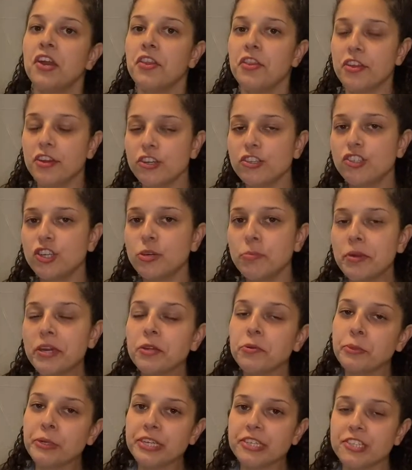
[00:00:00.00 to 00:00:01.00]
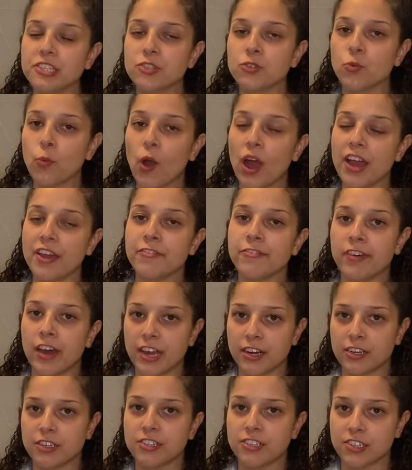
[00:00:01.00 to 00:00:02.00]
There are two main reasons why
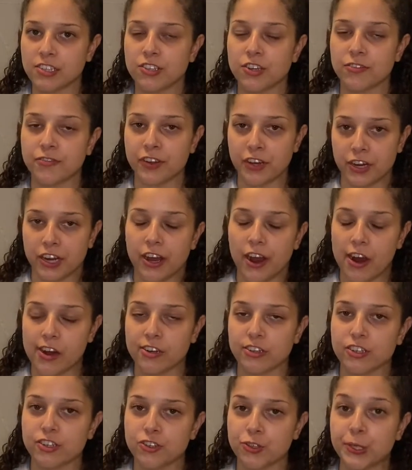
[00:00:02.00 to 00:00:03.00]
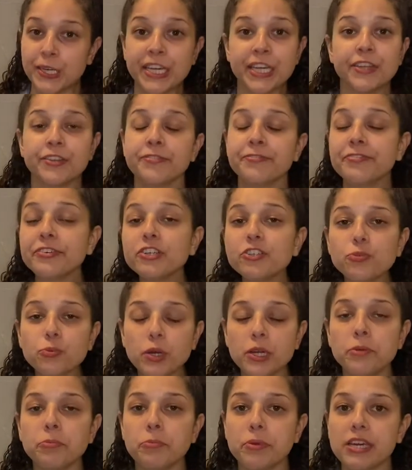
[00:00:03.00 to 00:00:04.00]
viruses are very hard to treat. The first
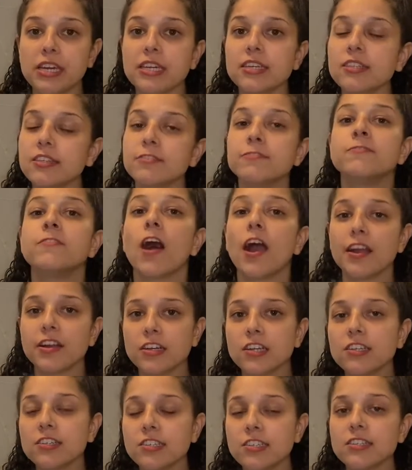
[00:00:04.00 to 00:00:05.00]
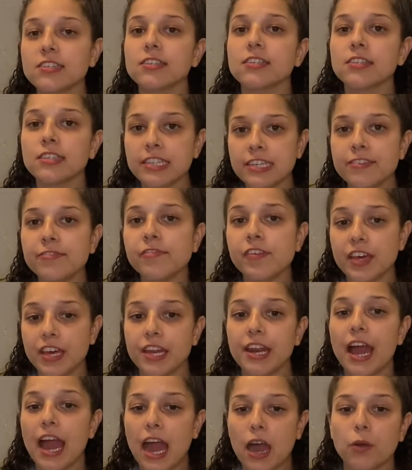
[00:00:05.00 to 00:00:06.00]
one being that viruses live
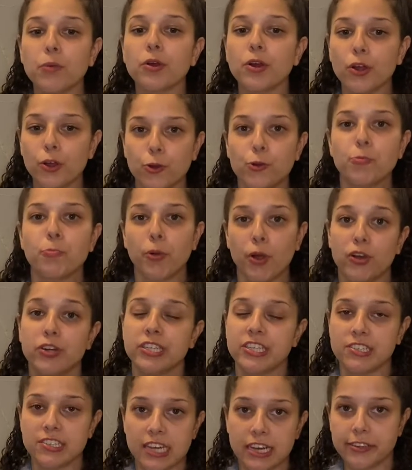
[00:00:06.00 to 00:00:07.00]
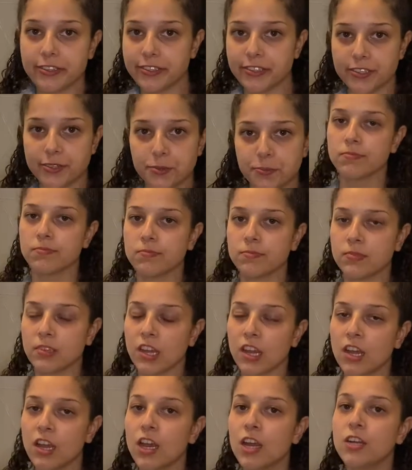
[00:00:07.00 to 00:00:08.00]
in our own body cells.
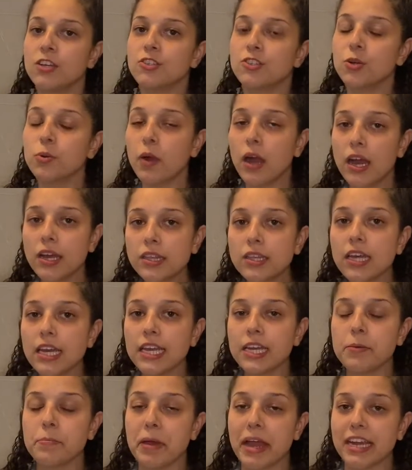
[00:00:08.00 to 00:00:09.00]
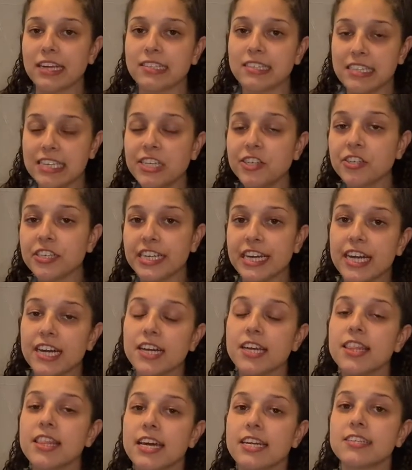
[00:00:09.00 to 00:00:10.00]
So unlike a
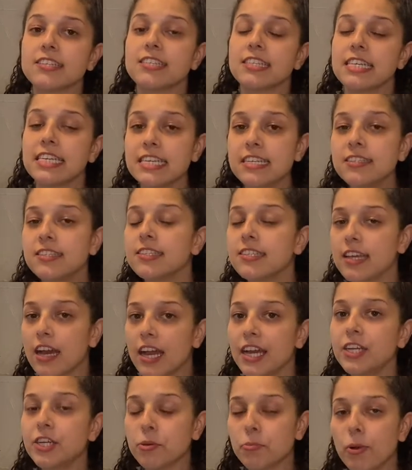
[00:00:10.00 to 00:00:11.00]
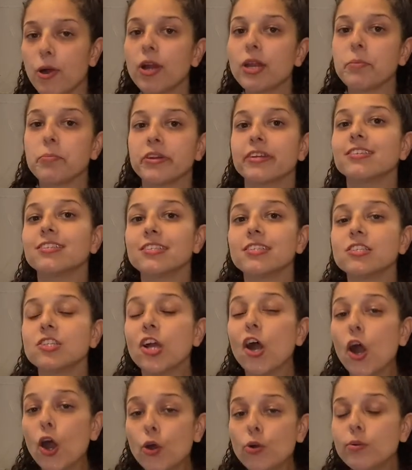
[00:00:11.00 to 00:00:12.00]
bacteria that is inside your body but is its
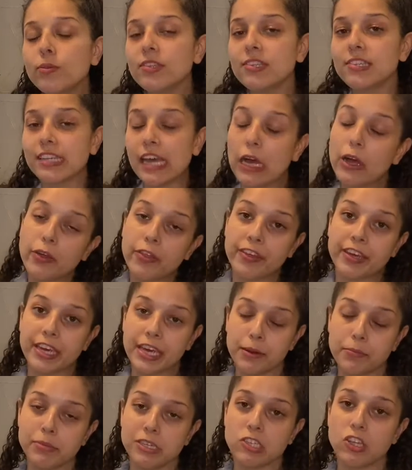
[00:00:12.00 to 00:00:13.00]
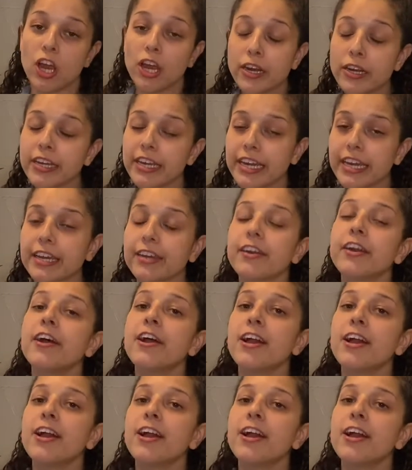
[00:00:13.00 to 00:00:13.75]
own cell that can be targeted,